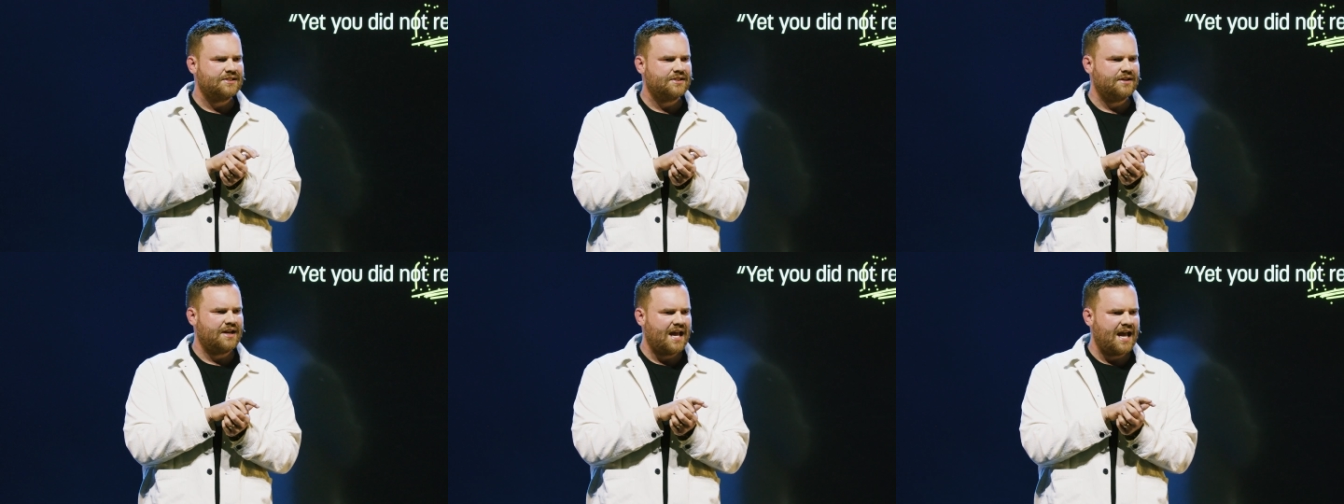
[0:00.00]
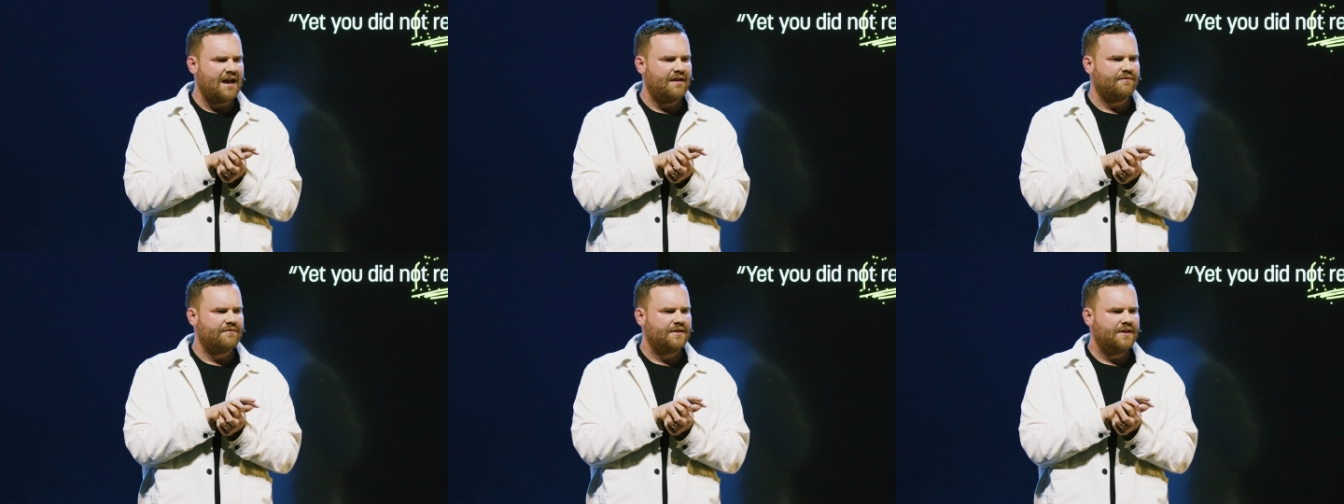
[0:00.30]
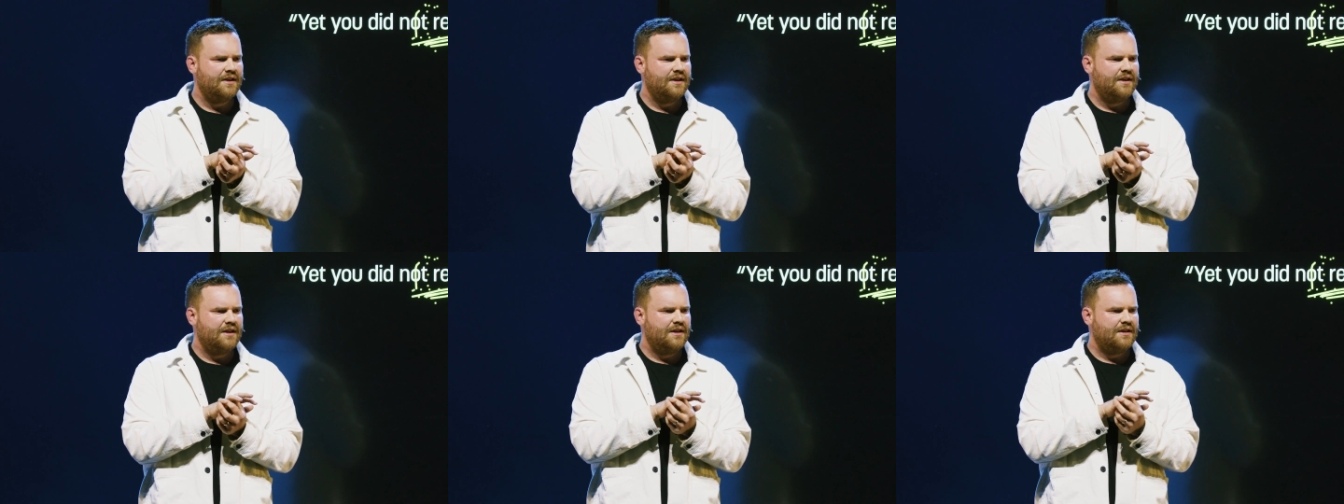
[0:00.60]
could have
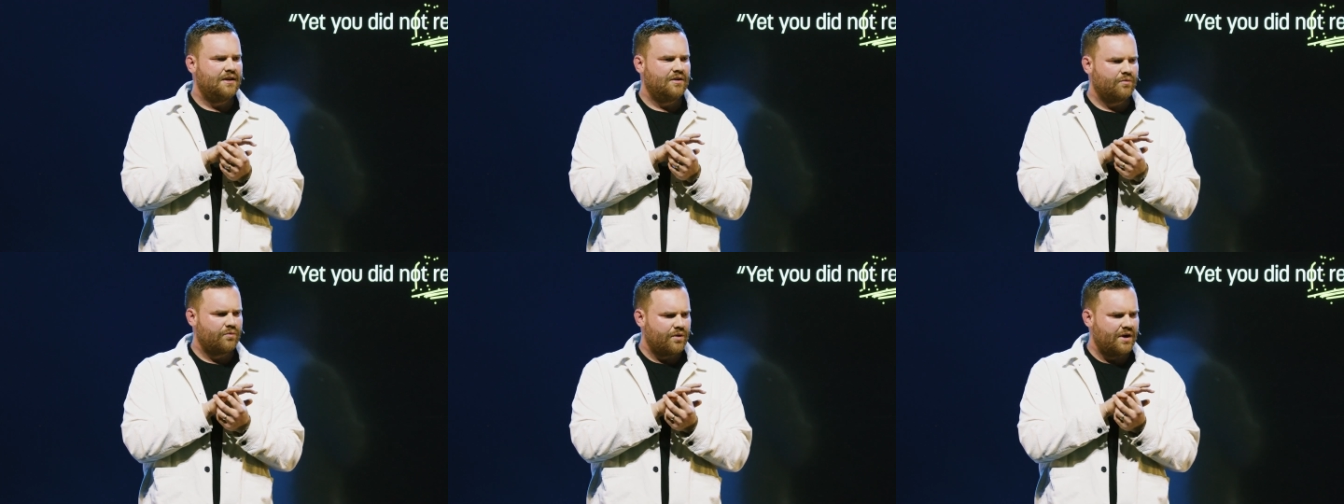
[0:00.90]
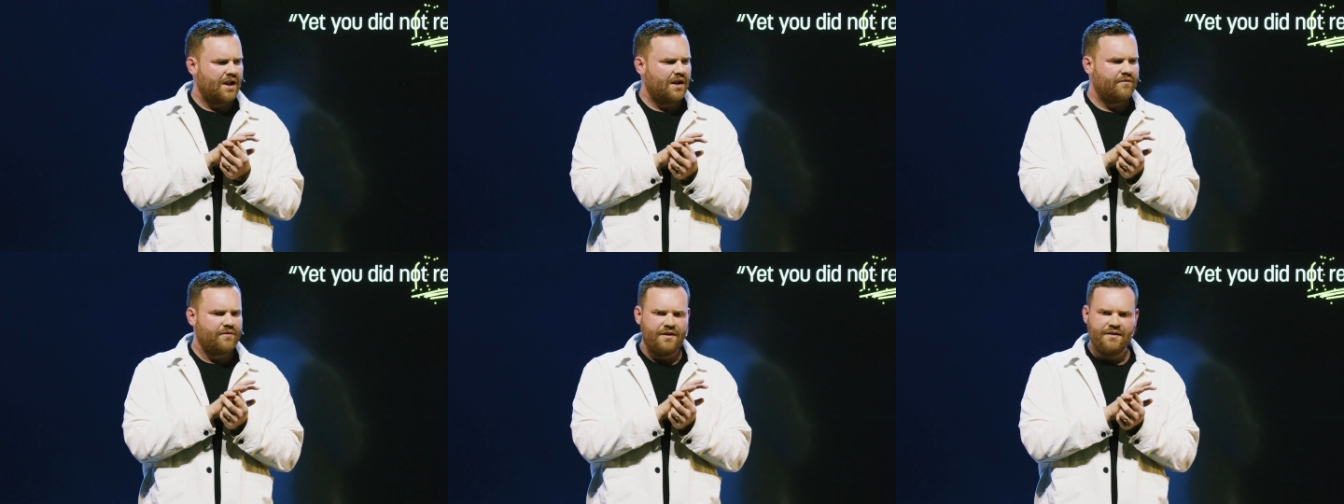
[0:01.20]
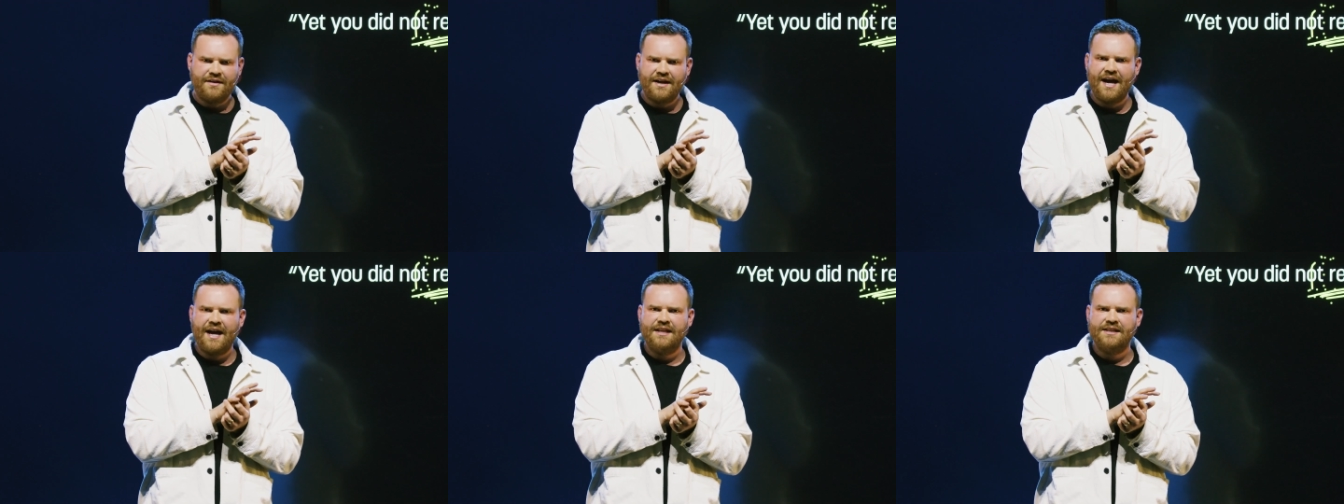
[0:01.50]
a ring of our
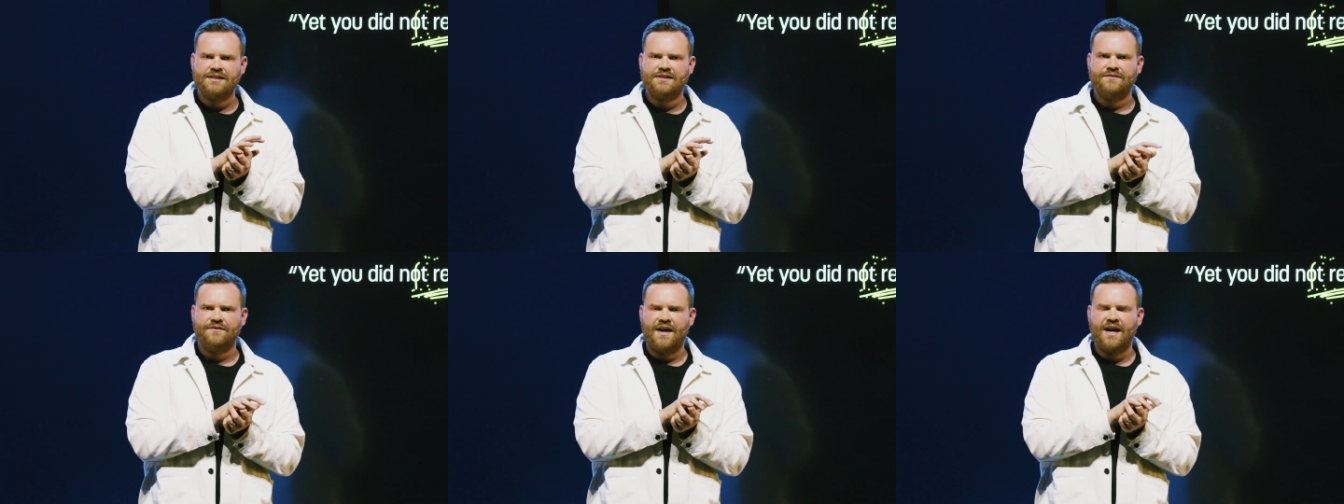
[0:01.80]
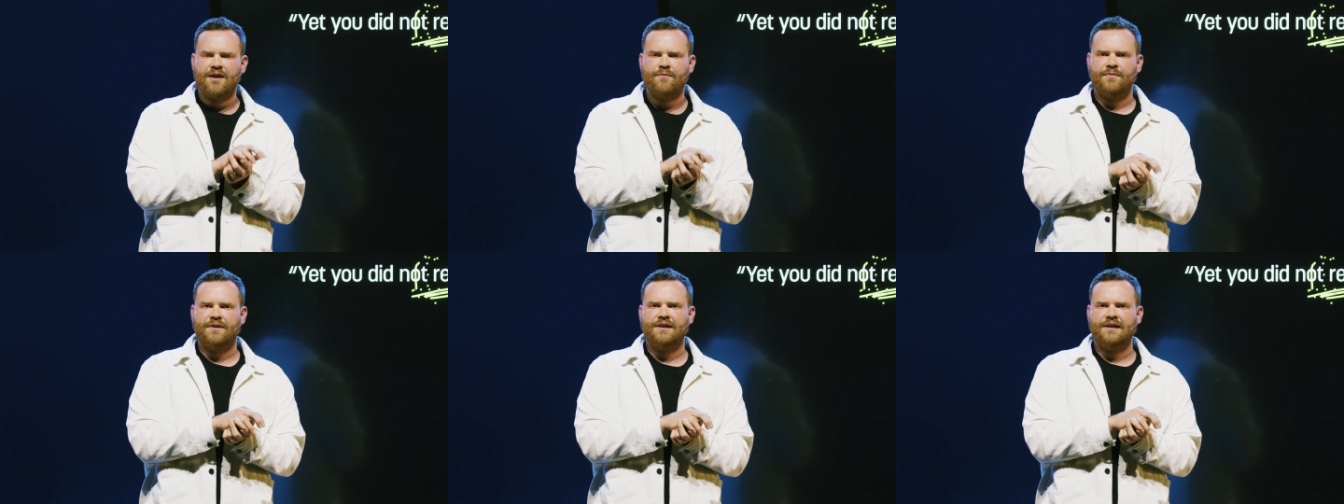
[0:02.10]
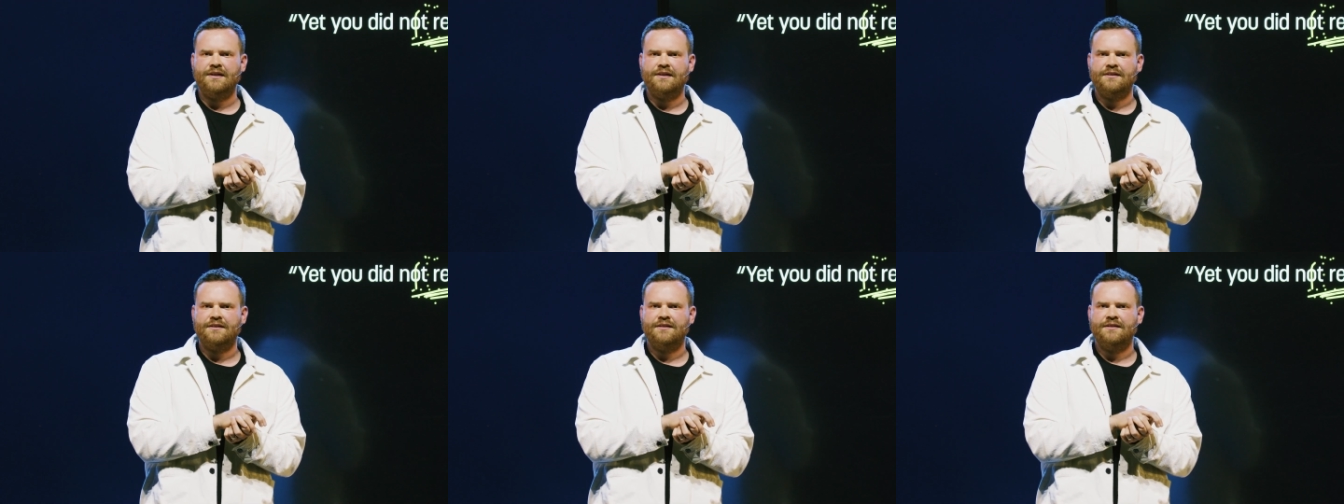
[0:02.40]
dad's
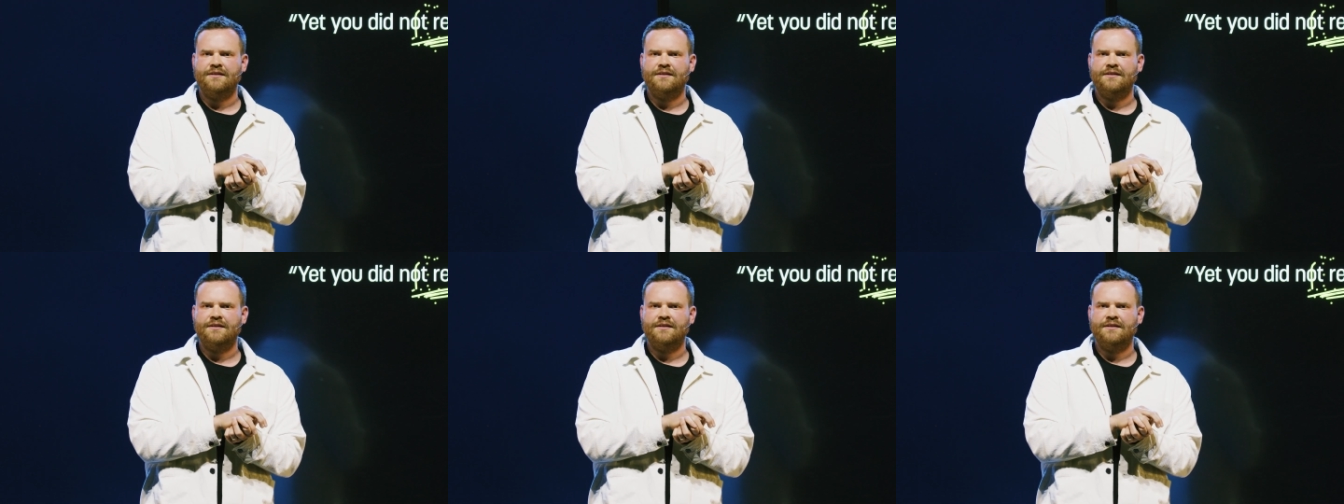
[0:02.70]
family.